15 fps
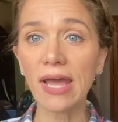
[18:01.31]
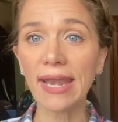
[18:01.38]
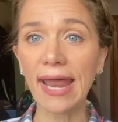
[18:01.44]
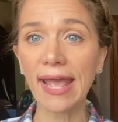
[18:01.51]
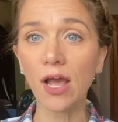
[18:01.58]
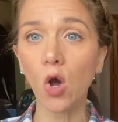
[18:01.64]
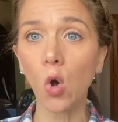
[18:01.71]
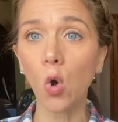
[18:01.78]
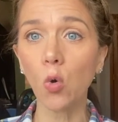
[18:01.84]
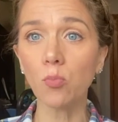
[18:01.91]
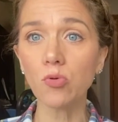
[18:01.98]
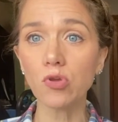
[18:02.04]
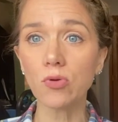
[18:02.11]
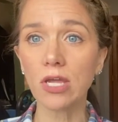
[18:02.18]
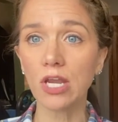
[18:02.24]
and I
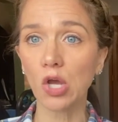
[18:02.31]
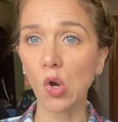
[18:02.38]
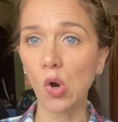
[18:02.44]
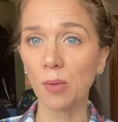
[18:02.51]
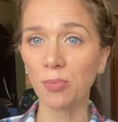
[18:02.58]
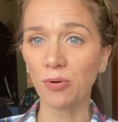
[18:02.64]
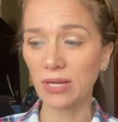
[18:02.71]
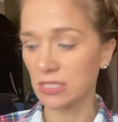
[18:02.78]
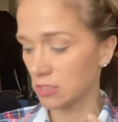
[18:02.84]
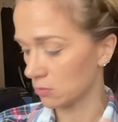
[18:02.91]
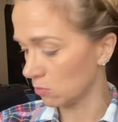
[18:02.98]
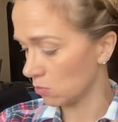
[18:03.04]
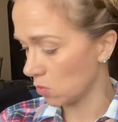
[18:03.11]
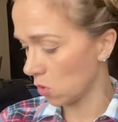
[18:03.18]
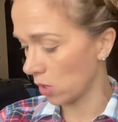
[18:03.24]
hope you can incorporate
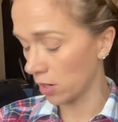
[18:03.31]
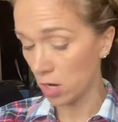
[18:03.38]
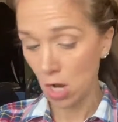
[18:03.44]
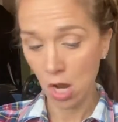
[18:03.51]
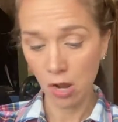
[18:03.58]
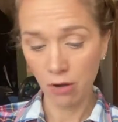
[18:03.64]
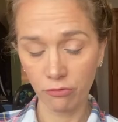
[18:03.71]
some more